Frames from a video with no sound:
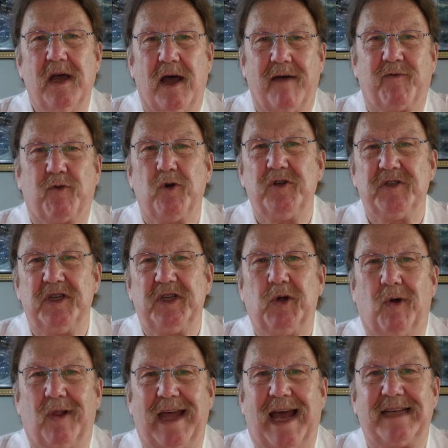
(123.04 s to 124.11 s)
of Cruising
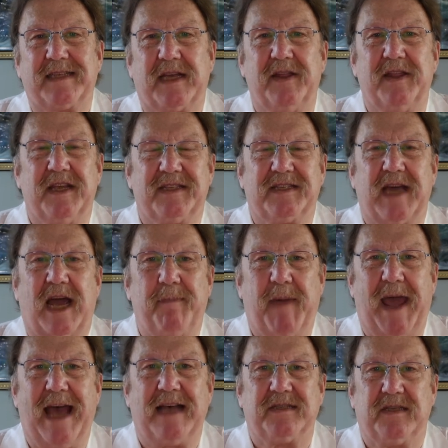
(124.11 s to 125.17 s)
to Alaska and the Inside
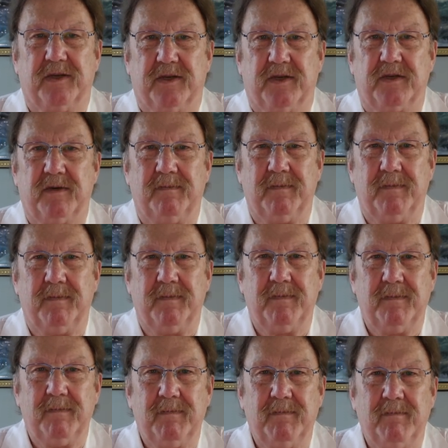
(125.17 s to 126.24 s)
Passage.
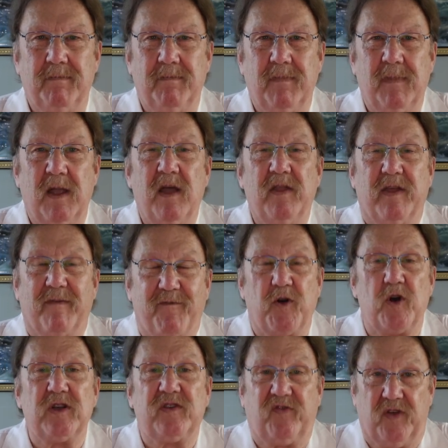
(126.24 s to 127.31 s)
The
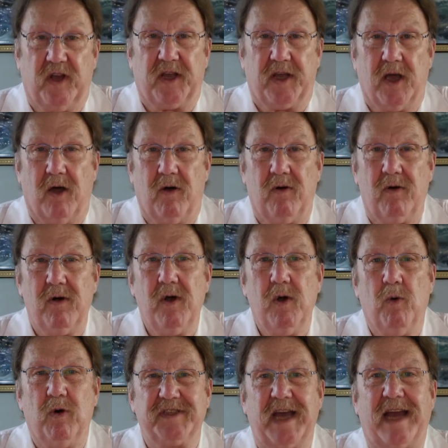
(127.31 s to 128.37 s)
first video
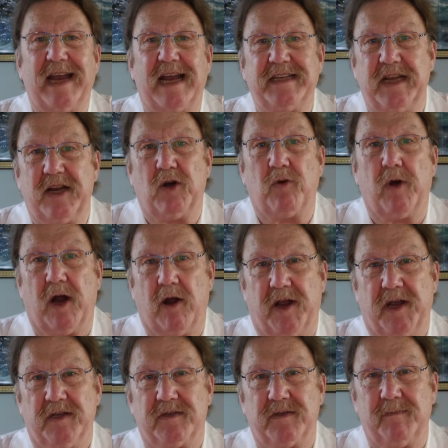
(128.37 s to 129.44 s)
was on
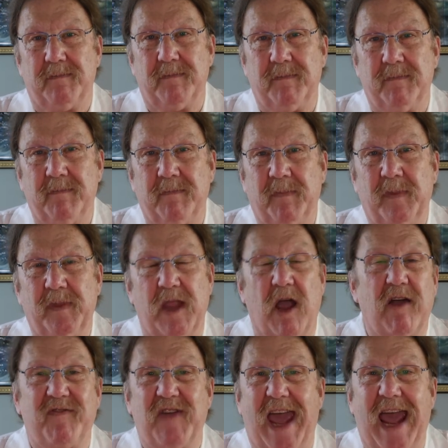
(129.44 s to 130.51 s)
itineraries. Now, if you